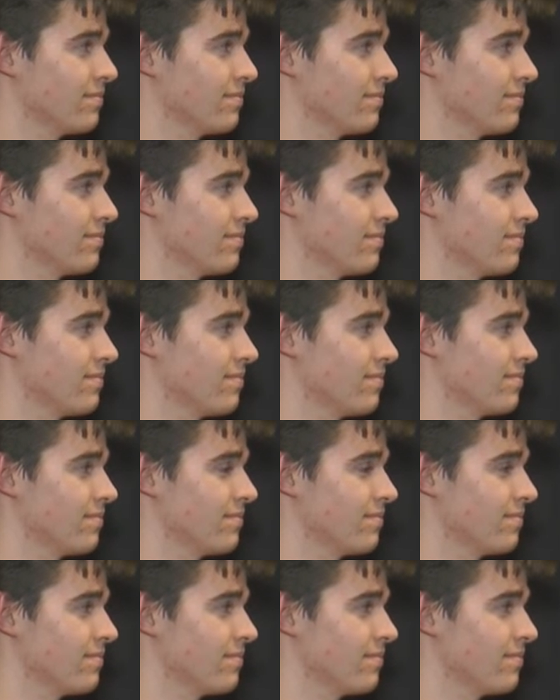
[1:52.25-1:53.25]

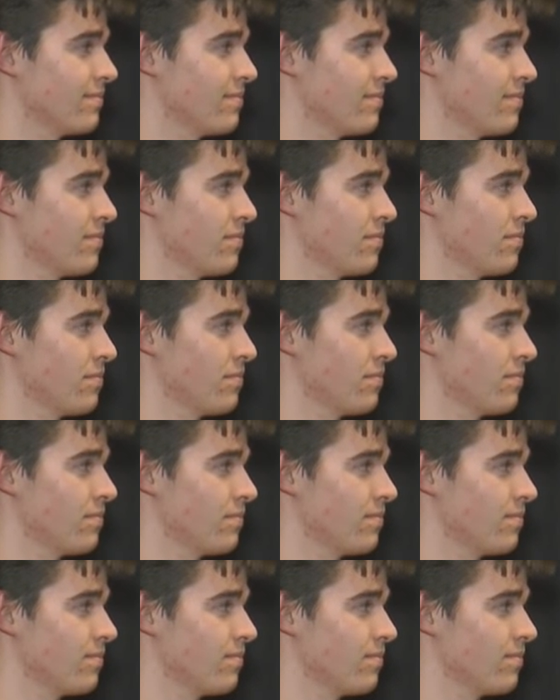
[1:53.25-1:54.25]

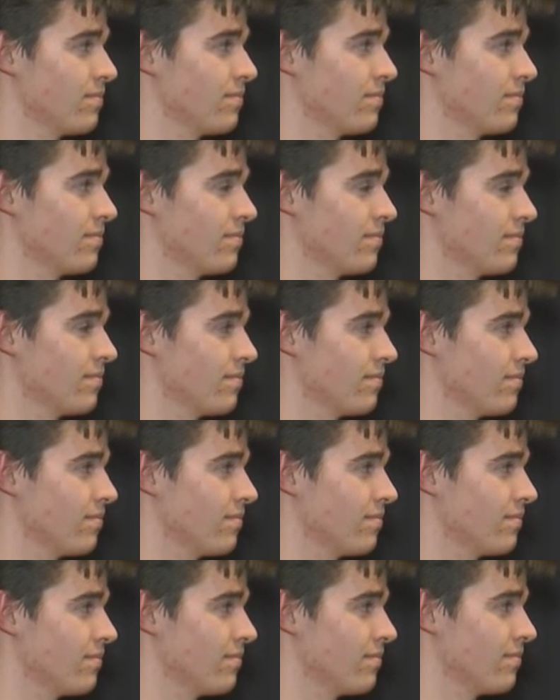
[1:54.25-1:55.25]

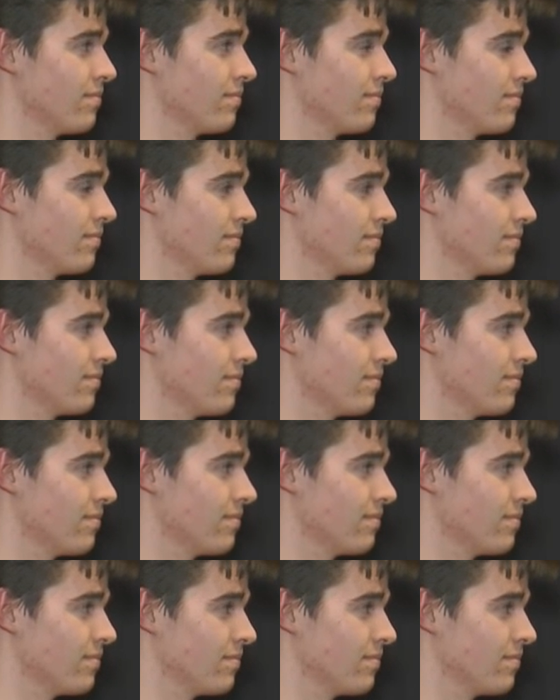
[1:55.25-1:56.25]

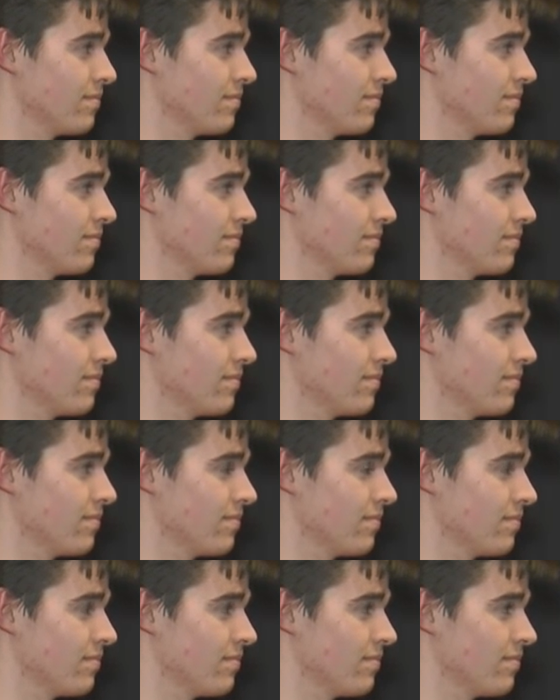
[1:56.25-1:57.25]

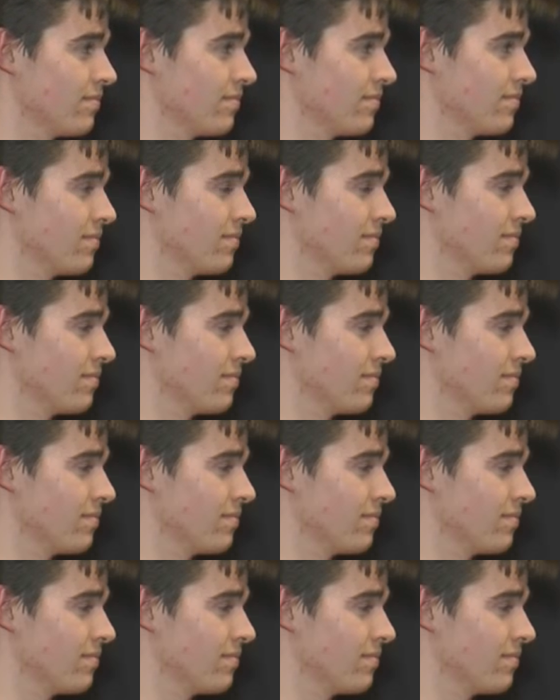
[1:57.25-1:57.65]
This person isn't speaking.